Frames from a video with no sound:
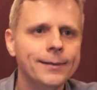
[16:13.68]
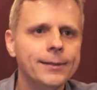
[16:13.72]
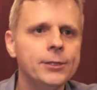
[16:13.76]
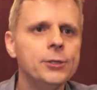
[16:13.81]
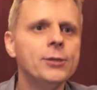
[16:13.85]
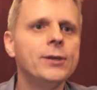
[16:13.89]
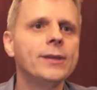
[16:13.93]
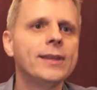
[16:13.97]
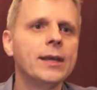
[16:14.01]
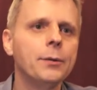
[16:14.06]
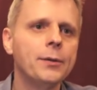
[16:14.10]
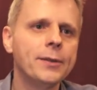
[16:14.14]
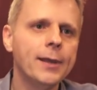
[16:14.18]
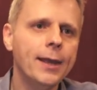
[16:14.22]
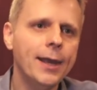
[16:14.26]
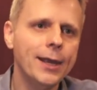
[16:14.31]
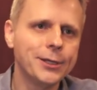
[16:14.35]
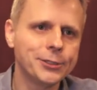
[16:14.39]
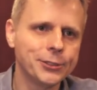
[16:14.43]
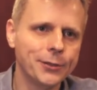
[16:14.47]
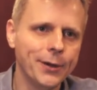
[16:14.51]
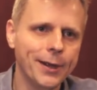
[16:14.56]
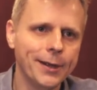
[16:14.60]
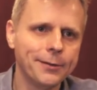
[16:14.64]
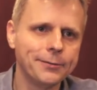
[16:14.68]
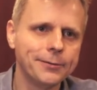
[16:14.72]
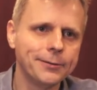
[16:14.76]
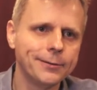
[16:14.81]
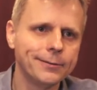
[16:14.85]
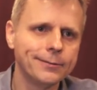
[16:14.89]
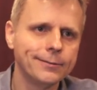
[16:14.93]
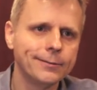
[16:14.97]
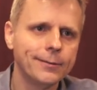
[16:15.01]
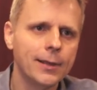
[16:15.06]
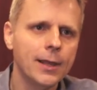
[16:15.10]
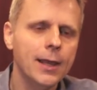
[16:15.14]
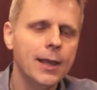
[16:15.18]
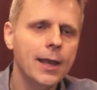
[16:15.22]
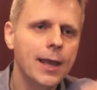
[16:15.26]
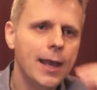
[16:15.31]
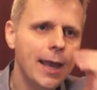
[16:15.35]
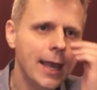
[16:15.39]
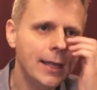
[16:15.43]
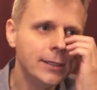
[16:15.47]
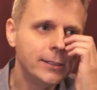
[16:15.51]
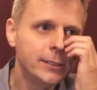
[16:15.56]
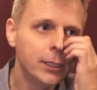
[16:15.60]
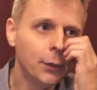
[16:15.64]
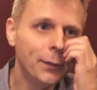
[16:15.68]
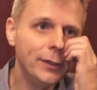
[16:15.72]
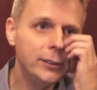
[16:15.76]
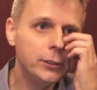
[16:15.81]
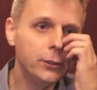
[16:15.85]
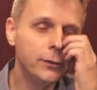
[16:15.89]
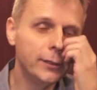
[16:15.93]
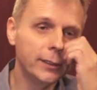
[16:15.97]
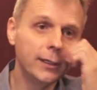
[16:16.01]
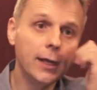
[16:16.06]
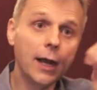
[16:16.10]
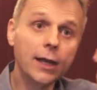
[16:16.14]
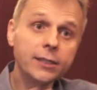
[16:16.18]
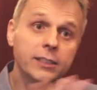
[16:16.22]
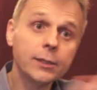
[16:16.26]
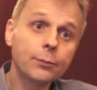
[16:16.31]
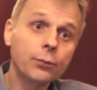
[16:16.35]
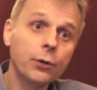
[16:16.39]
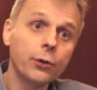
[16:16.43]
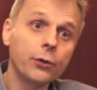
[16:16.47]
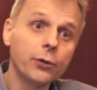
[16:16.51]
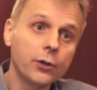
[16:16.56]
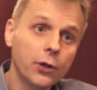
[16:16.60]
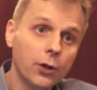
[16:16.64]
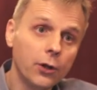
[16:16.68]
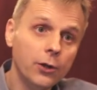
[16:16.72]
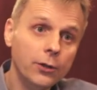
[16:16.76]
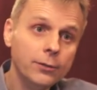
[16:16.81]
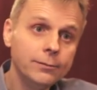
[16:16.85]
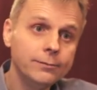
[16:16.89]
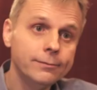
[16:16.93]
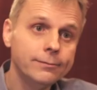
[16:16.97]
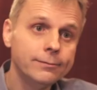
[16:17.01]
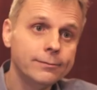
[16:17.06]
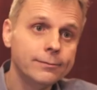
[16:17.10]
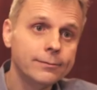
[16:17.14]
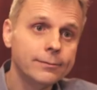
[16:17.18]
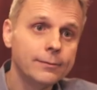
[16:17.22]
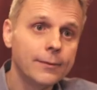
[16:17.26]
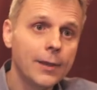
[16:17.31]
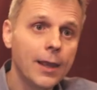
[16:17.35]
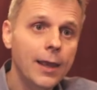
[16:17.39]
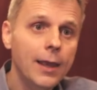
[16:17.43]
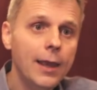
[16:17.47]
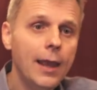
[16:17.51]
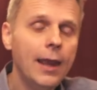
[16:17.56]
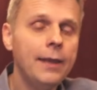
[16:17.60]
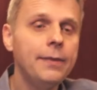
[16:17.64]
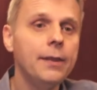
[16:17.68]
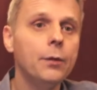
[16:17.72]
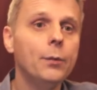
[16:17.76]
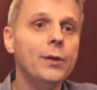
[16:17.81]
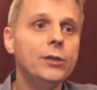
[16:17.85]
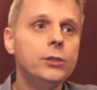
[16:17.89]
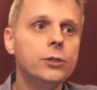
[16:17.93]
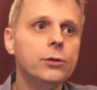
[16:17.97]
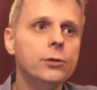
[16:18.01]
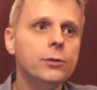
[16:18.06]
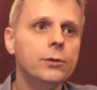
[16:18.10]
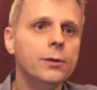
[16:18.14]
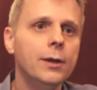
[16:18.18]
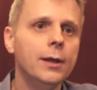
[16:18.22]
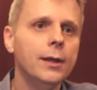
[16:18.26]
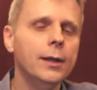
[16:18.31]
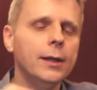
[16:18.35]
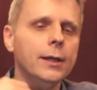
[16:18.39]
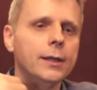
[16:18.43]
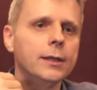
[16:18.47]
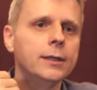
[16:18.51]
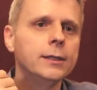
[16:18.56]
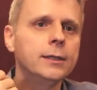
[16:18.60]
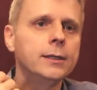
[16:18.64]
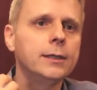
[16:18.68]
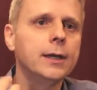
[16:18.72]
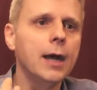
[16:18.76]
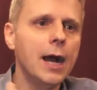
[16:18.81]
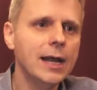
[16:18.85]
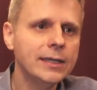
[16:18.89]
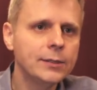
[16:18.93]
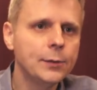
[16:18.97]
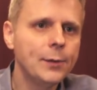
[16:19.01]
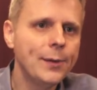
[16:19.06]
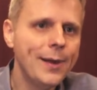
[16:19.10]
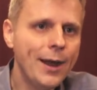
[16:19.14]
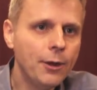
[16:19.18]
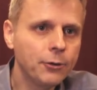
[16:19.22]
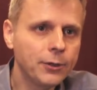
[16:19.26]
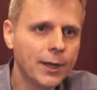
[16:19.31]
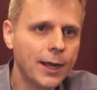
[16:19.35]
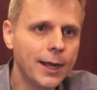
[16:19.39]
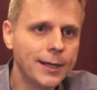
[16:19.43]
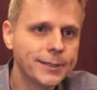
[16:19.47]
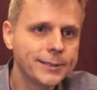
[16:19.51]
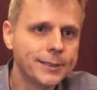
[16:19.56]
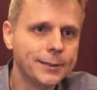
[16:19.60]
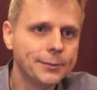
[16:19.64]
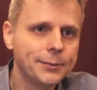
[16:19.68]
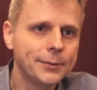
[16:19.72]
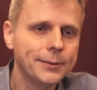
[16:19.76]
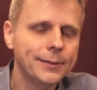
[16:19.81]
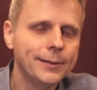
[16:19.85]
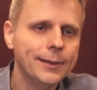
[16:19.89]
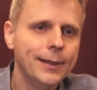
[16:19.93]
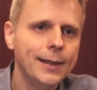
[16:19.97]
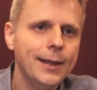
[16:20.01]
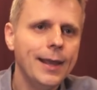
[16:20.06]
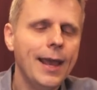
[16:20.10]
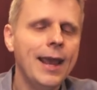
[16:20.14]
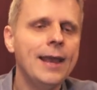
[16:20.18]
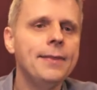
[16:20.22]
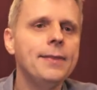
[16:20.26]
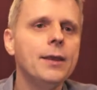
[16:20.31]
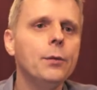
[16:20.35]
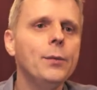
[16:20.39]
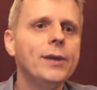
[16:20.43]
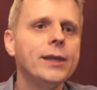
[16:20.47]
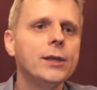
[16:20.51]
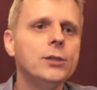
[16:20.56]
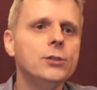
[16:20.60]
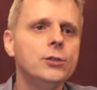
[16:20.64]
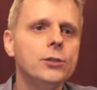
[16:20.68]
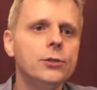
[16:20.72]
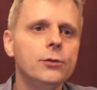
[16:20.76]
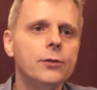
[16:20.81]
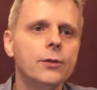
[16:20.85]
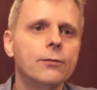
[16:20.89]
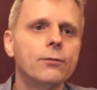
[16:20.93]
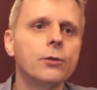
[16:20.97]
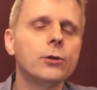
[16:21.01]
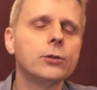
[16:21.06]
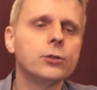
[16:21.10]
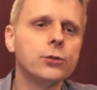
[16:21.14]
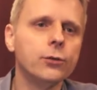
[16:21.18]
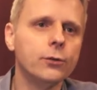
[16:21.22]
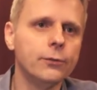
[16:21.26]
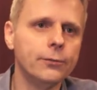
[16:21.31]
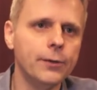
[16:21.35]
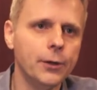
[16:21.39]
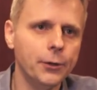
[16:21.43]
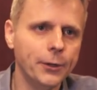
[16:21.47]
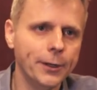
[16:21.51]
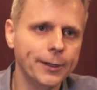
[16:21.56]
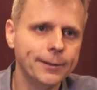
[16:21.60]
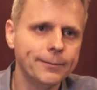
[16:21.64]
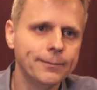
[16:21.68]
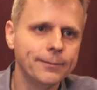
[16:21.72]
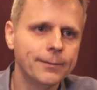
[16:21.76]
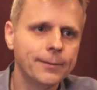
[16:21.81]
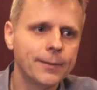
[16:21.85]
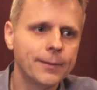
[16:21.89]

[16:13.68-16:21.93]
You get that with a Hashgraph. And so we do the gossip protocol, and then we do gossip about gossip, and then we can do the virtual voting.